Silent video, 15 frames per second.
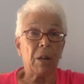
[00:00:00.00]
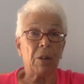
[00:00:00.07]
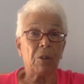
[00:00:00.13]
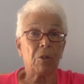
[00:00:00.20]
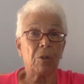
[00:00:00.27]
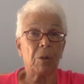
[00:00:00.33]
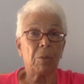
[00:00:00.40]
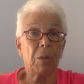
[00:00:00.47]

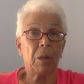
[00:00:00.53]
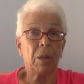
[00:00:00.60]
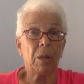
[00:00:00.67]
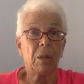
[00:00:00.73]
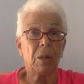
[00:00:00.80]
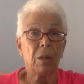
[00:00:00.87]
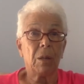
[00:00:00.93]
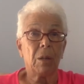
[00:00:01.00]
hindering me.
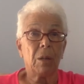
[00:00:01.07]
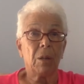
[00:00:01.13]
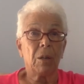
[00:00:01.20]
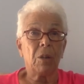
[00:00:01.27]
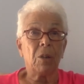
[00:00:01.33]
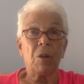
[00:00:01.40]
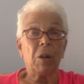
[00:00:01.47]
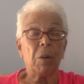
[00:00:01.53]

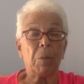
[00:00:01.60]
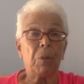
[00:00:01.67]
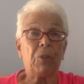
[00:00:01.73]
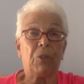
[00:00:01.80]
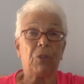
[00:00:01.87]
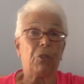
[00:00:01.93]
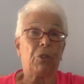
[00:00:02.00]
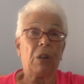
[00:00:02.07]
You're in a
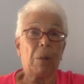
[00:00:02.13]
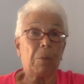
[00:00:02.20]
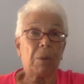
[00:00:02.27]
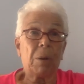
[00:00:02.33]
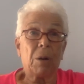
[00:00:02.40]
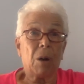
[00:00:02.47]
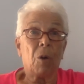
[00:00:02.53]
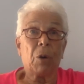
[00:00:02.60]
position I'm
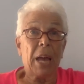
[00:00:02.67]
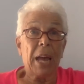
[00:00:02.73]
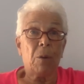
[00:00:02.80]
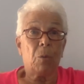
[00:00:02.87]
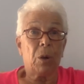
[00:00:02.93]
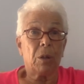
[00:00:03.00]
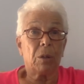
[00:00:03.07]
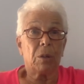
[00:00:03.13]
okay
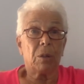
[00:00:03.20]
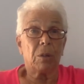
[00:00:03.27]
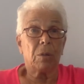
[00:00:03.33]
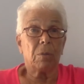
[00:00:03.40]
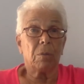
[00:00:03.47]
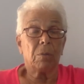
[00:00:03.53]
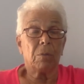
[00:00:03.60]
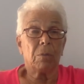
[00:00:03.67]
with,
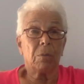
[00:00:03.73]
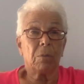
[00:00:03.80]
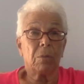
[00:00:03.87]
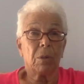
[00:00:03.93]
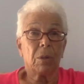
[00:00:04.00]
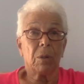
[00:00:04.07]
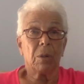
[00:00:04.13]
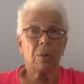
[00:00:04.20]

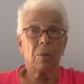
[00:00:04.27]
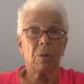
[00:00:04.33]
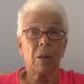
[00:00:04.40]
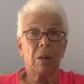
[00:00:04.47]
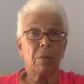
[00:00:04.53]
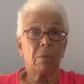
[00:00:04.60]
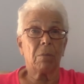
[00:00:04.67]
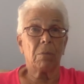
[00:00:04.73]

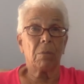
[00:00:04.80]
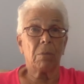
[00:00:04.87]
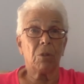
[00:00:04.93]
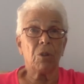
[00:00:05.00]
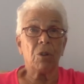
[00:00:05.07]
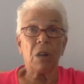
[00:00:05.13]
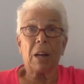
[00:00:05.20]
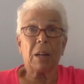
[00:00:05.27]
right?
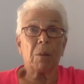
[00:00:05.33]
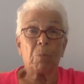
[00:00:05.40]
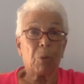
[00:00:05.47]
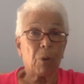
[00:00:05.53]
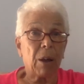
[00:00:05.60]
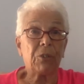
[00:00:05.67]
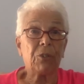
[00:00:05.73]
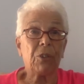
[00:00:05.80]
You're not
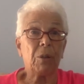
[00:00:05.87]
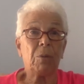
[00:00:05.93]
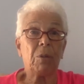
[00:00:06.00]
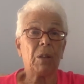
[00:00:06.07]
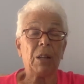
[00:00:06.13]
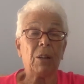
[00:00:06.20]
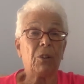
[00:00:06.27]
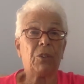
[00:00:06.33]
compressing
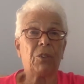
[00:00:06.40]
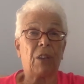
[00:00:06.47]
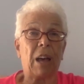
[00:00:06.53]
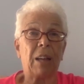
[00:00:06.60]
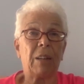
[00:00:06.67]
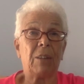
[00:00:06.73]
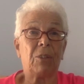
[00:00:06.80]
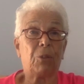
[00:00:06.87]
the inside